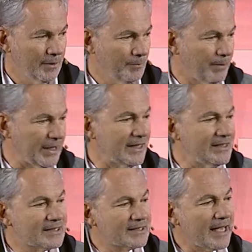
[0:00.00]
But
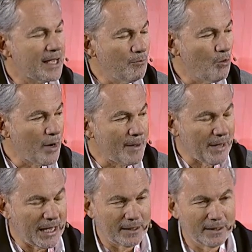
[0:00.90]
these same
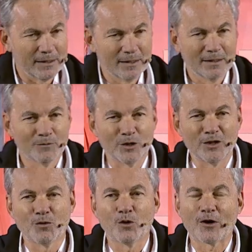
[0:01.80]
women, when
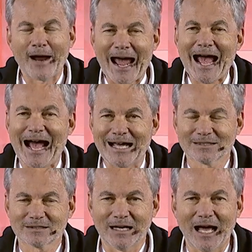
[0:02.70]
they were
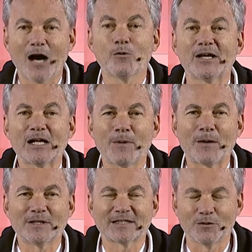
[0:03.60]
asked how many
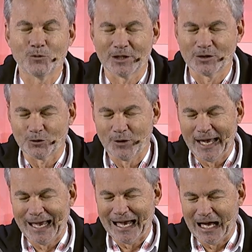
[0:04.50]
babies they wanted to
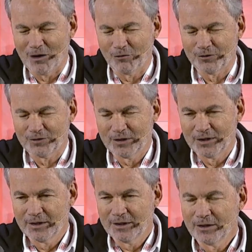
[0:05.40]
have,
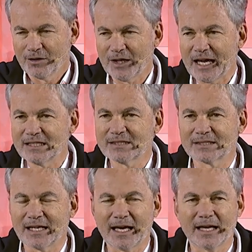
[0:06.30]
they
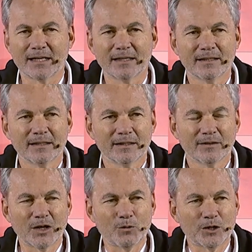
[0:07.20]
said
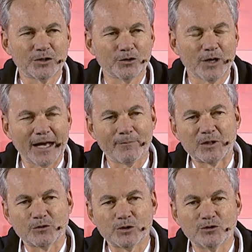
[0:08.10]
they wanted to have
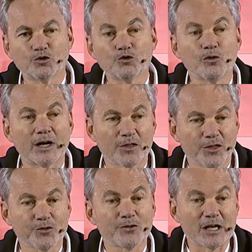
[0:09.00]
between 2 and
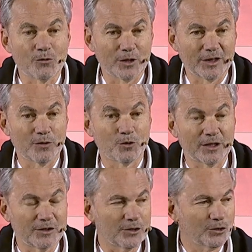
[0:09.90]
3 when they were
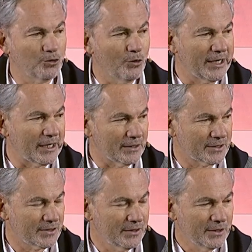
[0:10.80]
in their
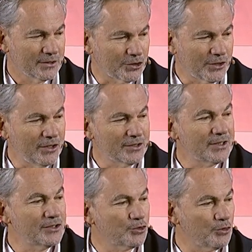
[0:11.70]
20s. So here's
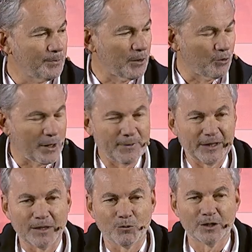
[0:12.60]
this group of women
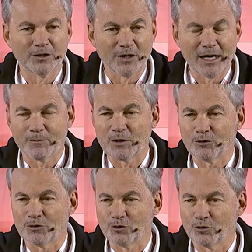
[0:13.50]
that wanted to have
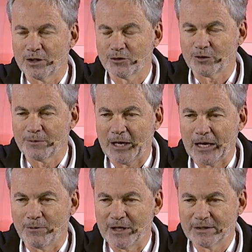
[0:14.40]
between 2 and 3
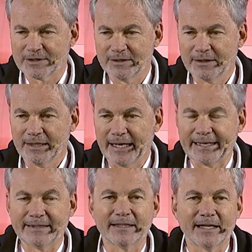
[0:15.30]
babies, and
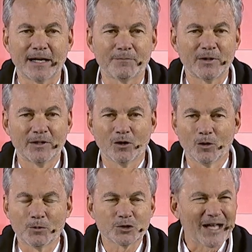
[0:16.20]
ended up
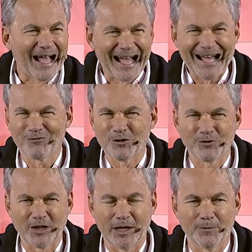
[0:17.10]
almost half of
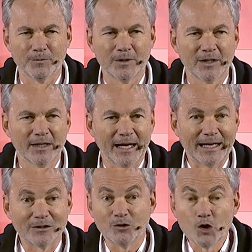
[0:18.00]
them
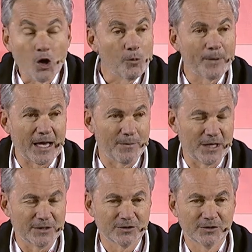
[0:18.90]
had no
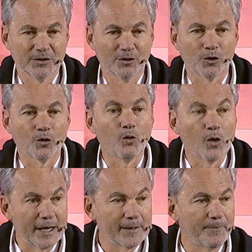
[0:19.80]
babies or
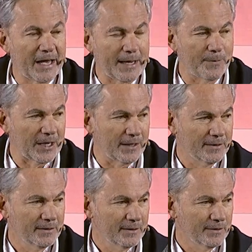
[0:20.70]
1 baby,
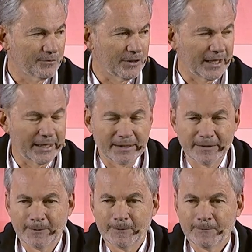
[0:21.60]
right?
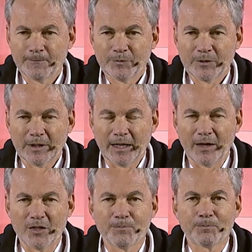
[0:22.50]

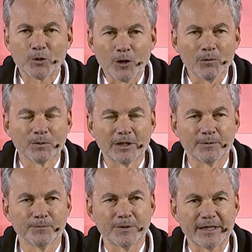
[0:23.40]
And the
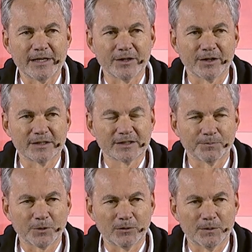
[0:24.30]
problem here is a
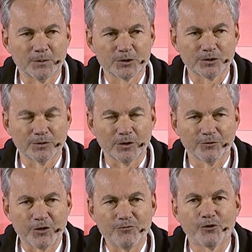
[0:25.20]
problem also
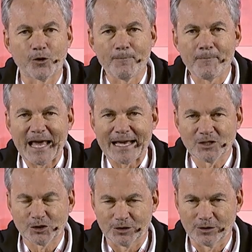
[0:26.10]
of
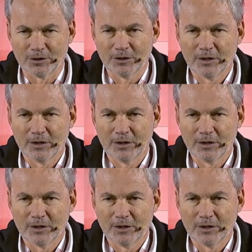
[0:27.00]
information.